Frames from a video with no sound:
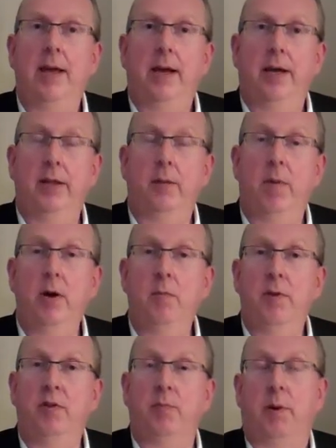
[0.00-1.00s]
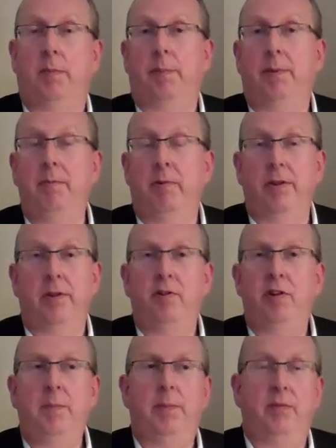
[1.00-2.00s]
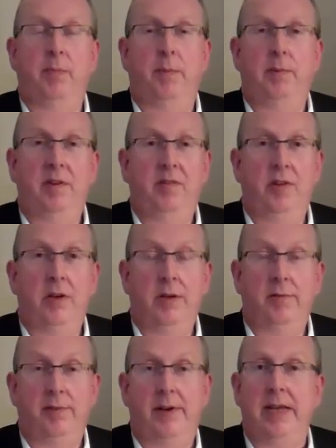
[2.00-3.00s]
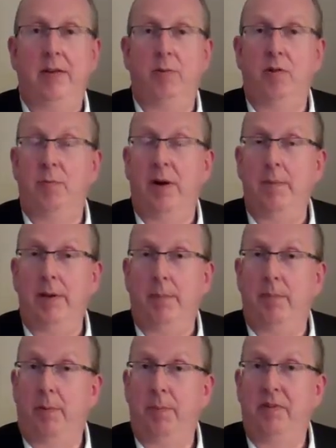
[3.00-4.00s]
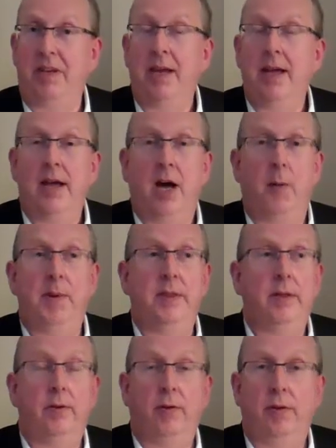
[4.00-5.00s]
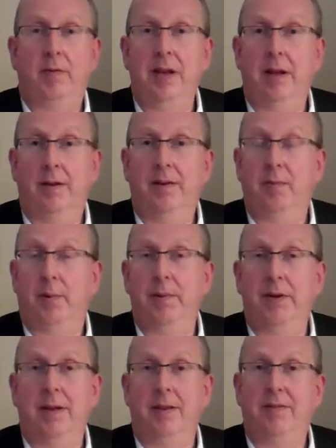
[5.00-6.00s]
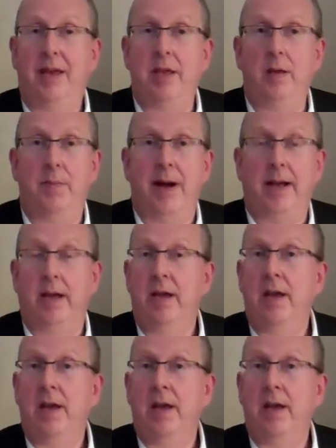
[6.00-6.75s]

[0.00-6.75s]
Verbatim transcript: At the moment, probably one of the cheapest properties you're going to find, which might be a property up in the north of England, is probably going to set you back